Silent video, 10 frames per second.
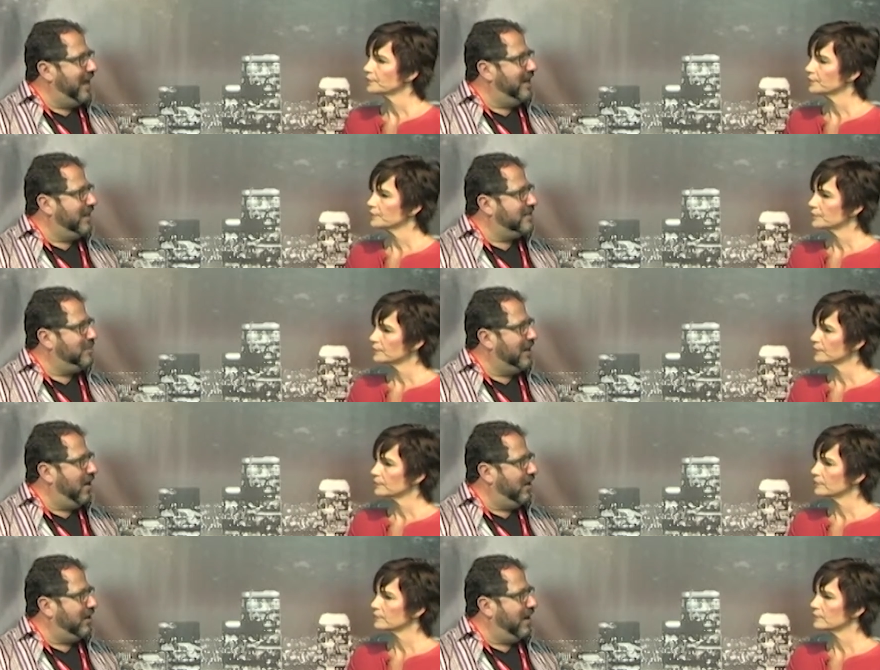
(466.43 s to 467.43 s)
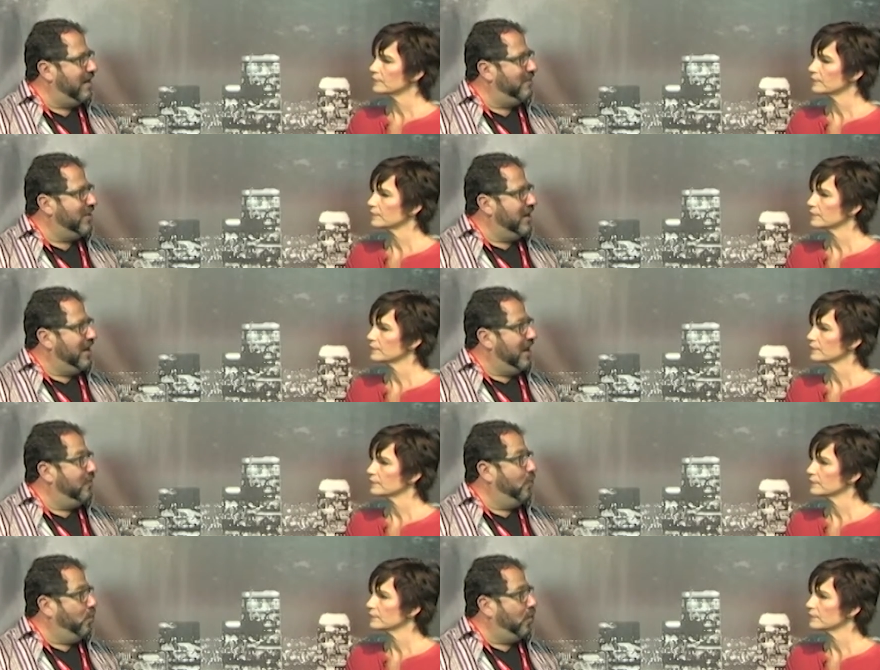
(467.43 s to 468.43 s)
Speaker 1: gay and lesbian archive in
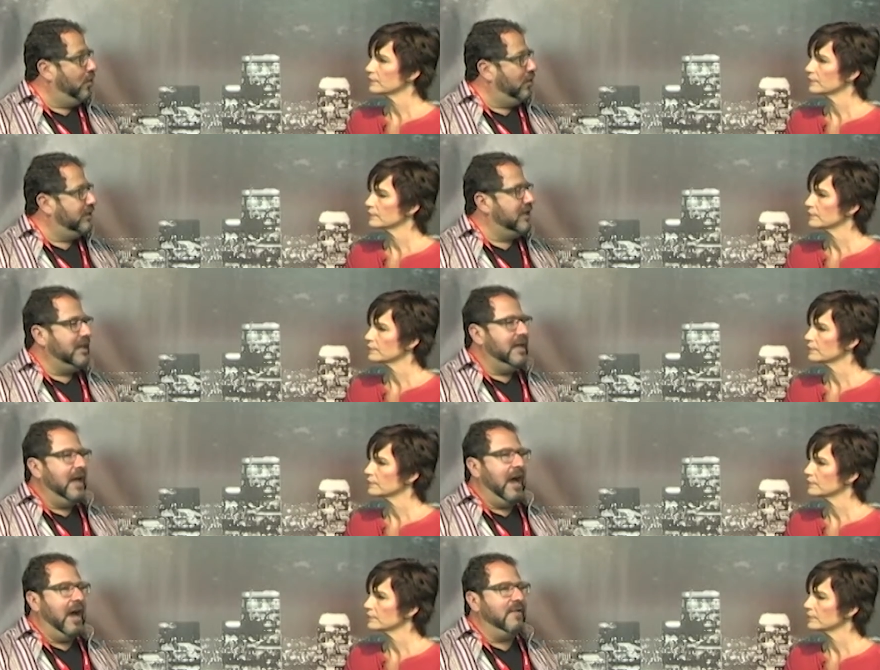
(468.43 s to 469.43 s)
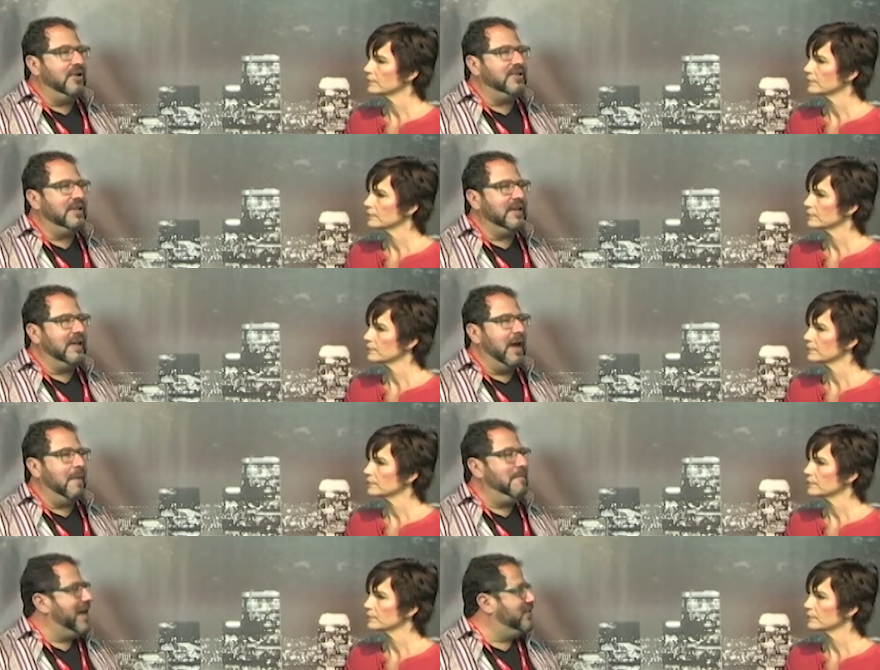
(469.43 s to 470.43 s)
the world. Uh, there's the uh,
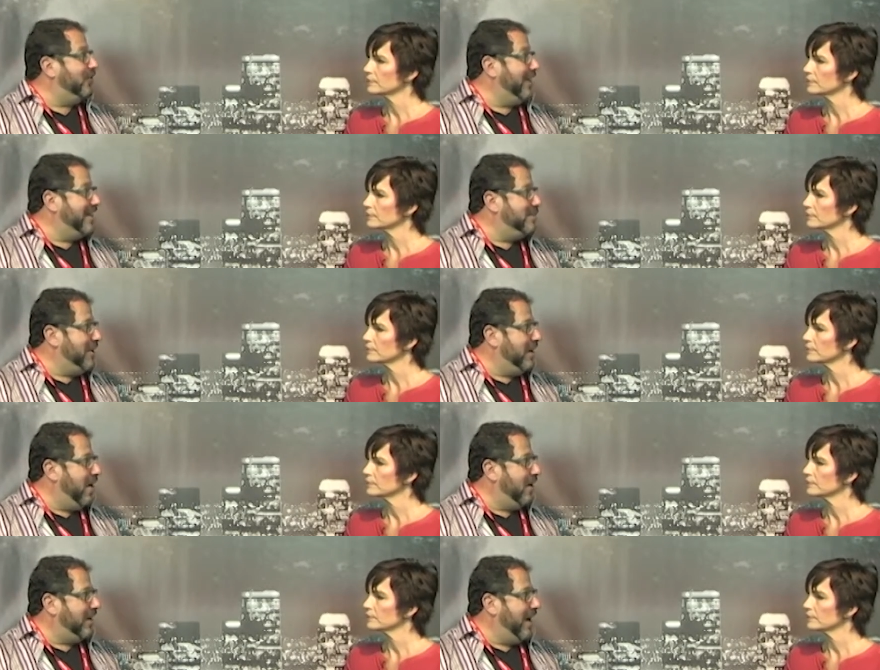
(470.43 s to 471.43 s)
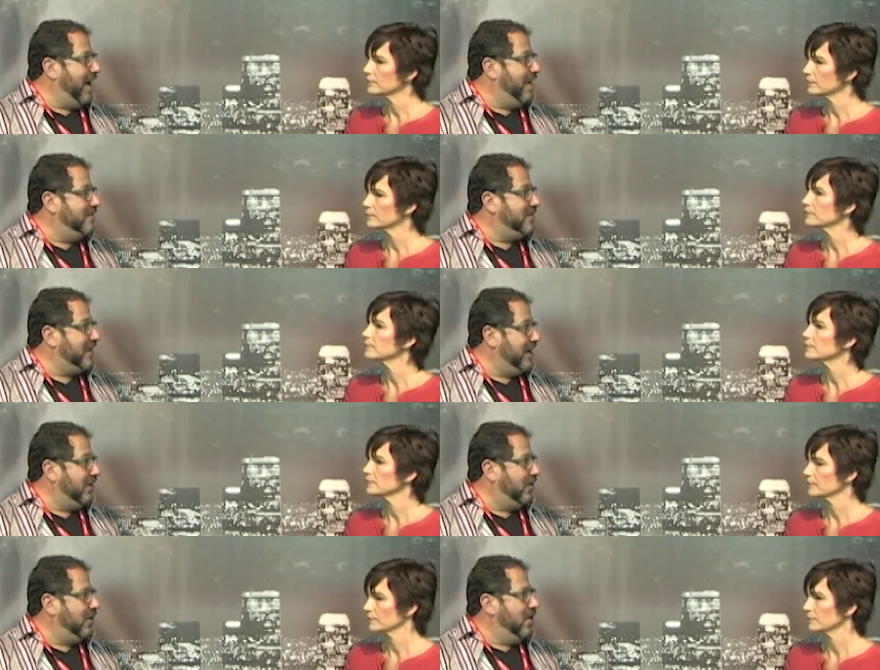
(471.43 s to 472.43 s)
Mazer Lesbian Archives
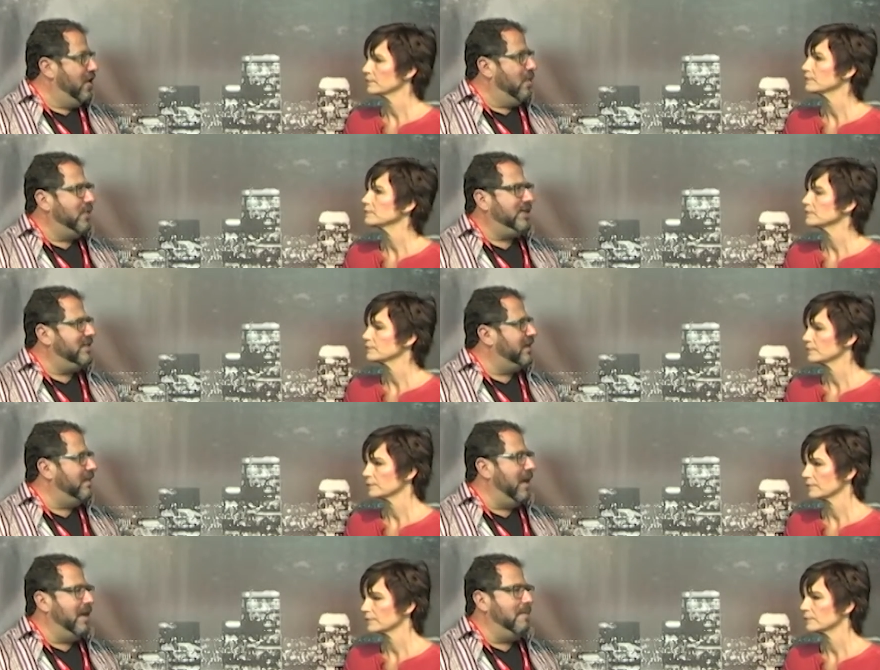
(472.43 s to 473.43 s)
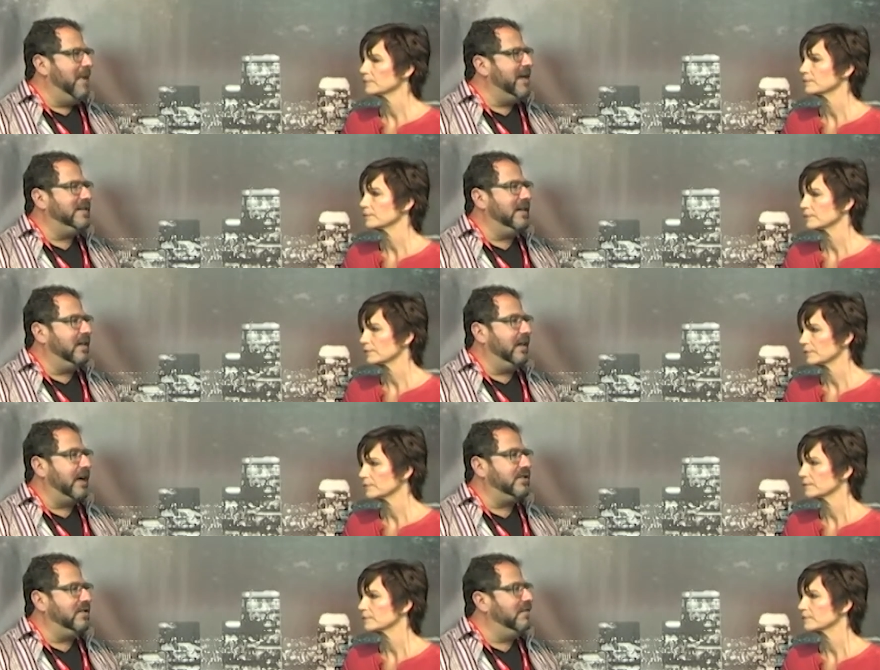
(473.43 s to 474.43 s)
here, which has a, an amazing
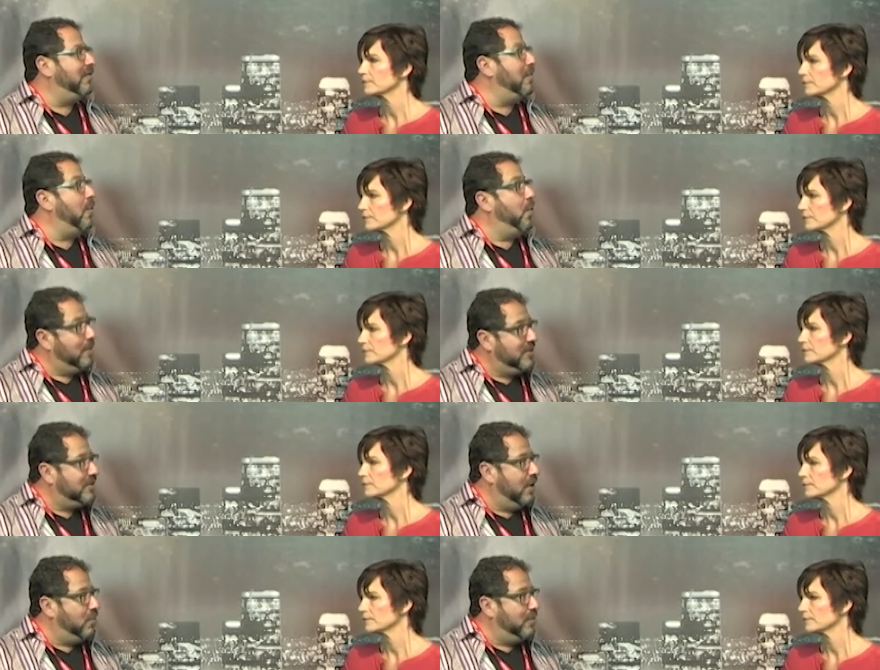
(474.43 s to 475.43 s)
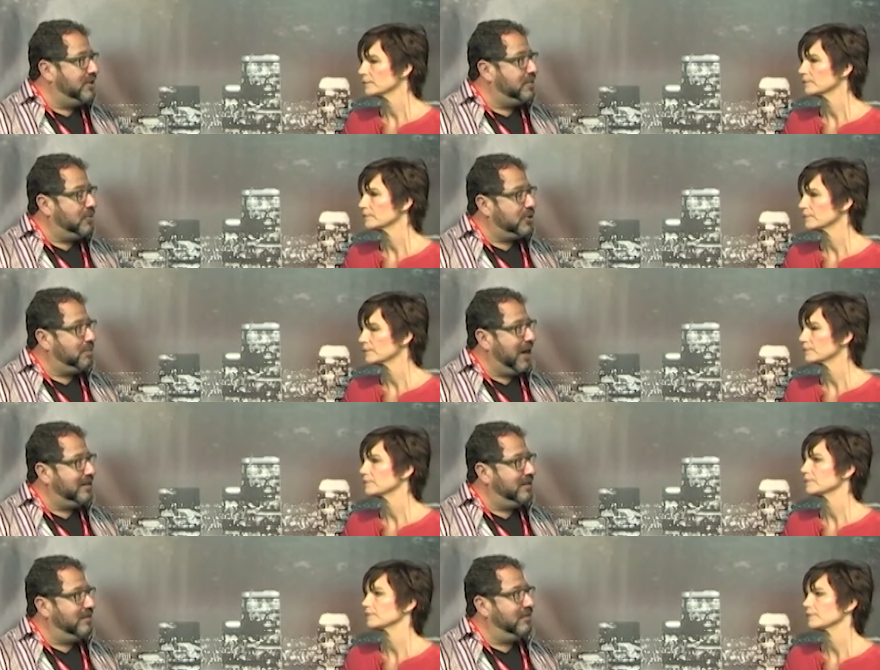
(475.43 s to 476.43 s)
collection from a woman's, a woman's
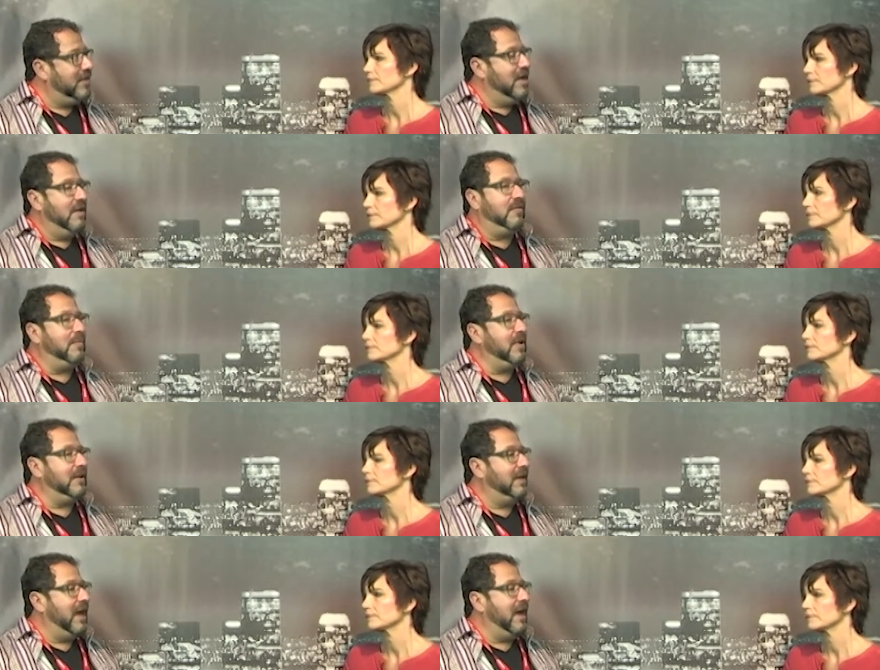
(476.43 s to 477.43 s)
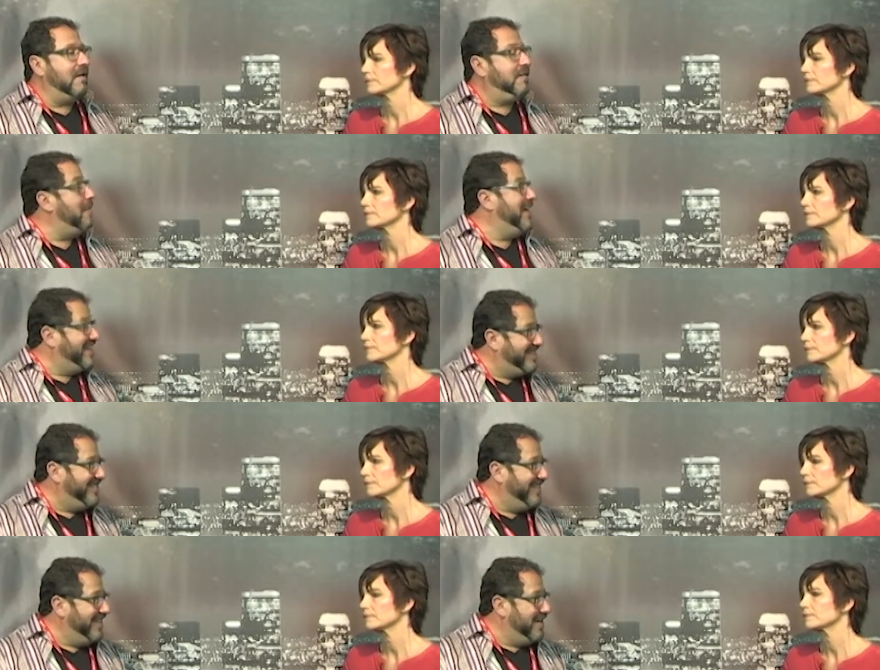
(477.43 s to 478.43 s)
perspective, from the uh, feminist
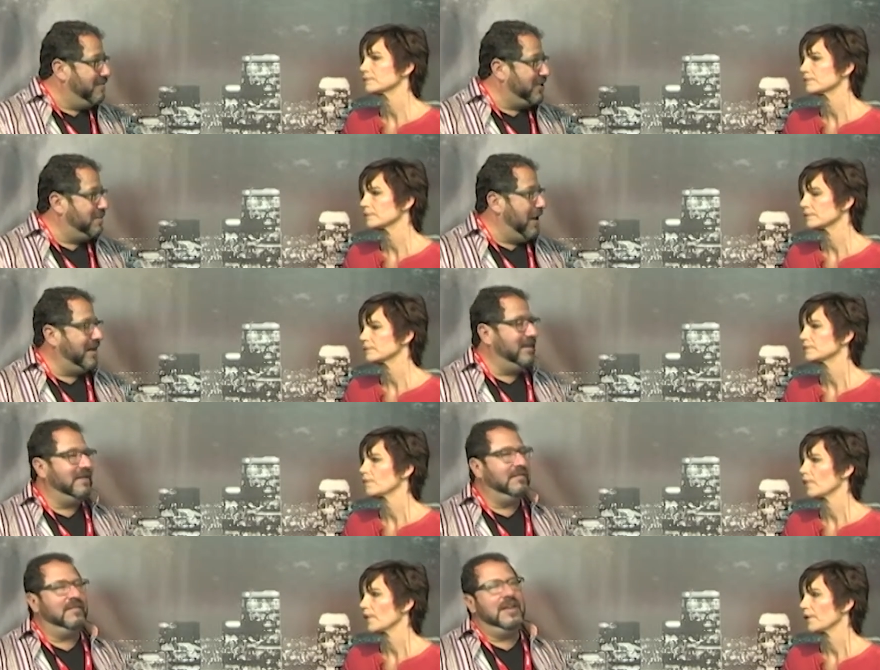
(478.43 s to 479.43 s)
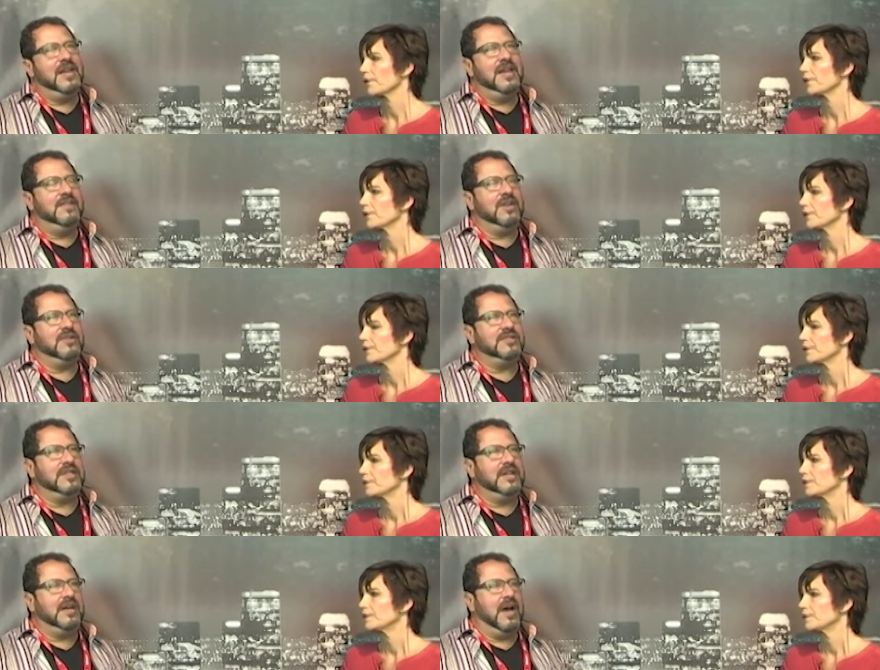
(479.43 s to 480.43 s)
perspective. There's the